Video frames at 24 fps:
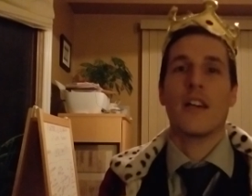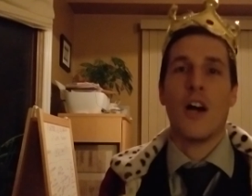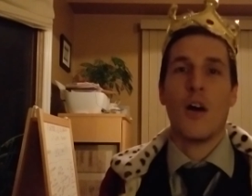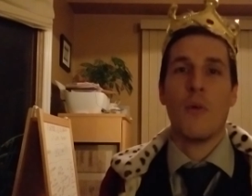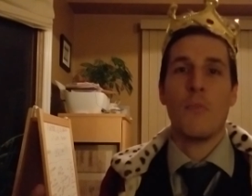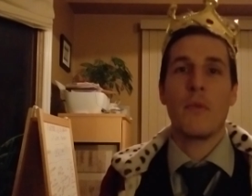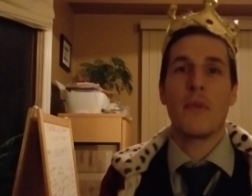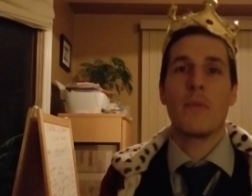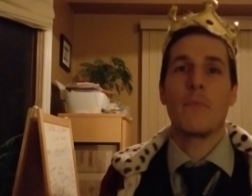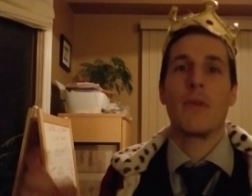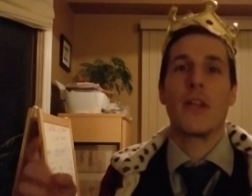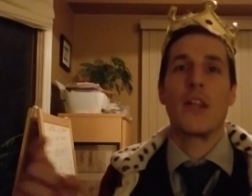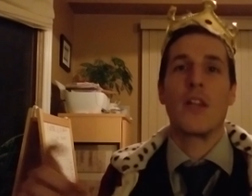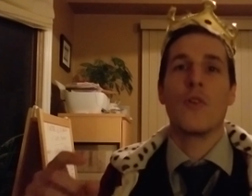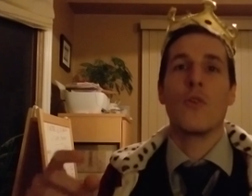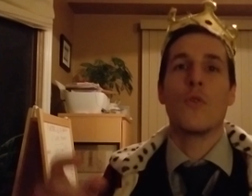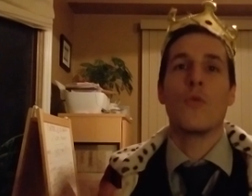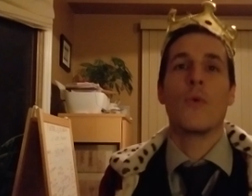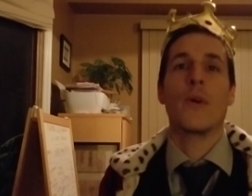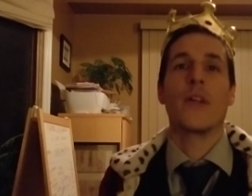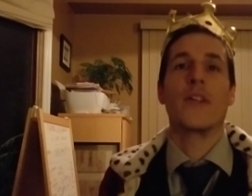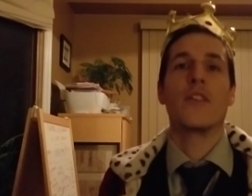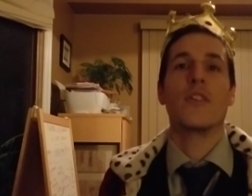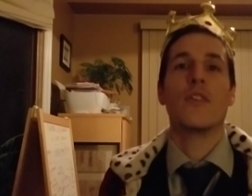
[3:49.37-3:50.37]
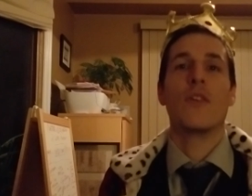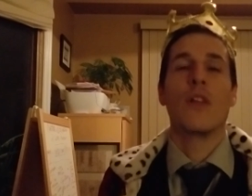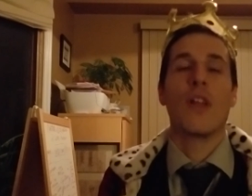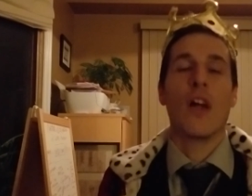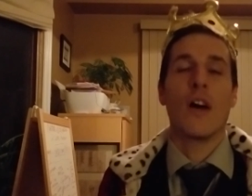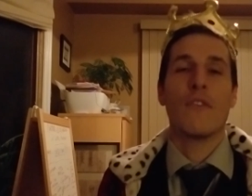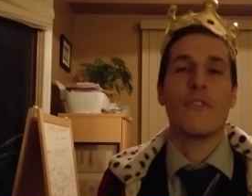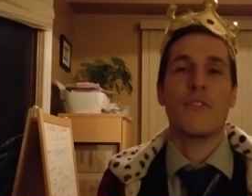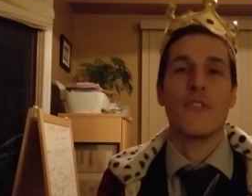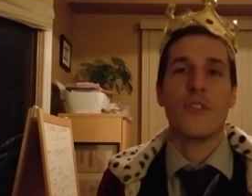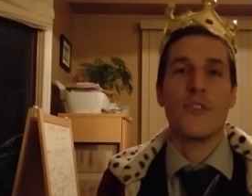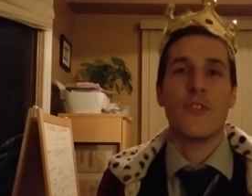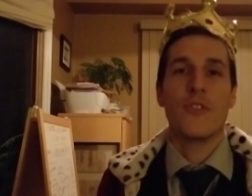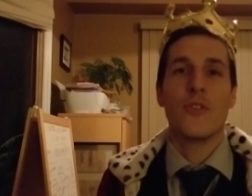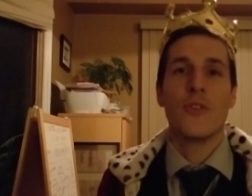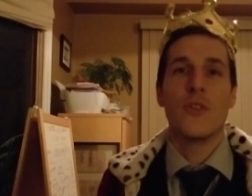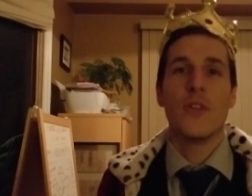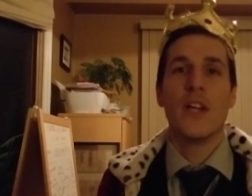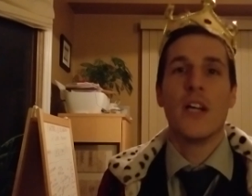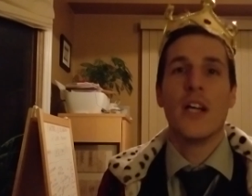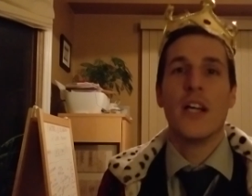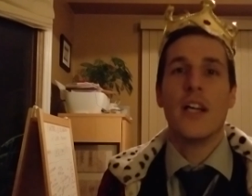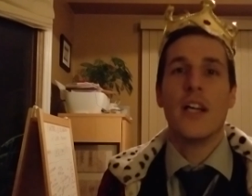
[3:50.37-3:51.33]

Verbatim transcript: comment below what you love to do